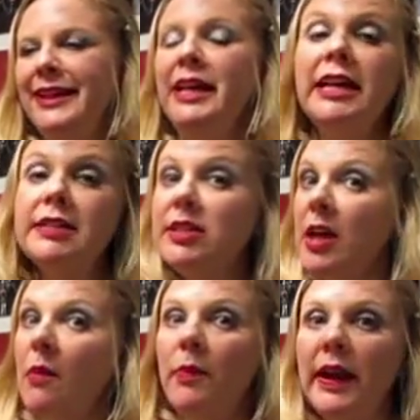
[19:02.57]
because
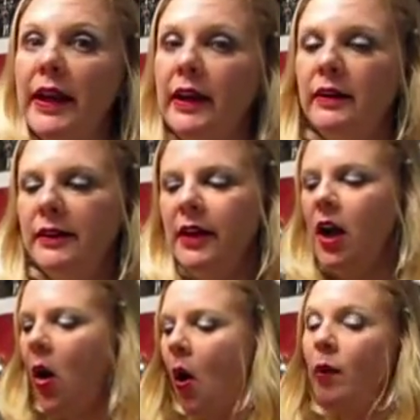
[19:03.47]
somebody
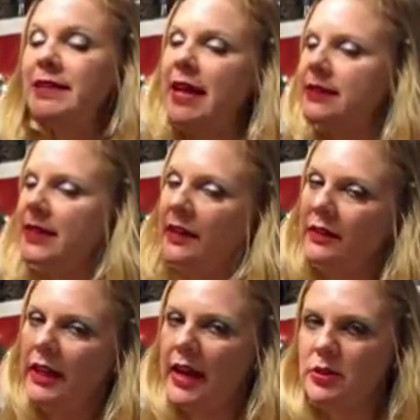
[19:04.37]
always has to get the
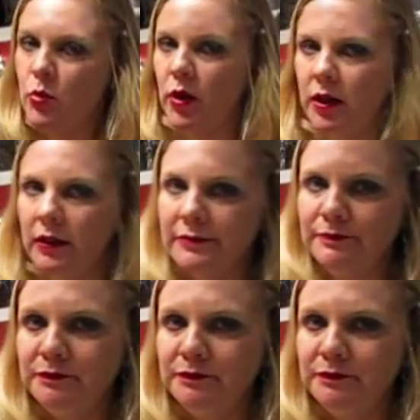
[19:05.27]
last word,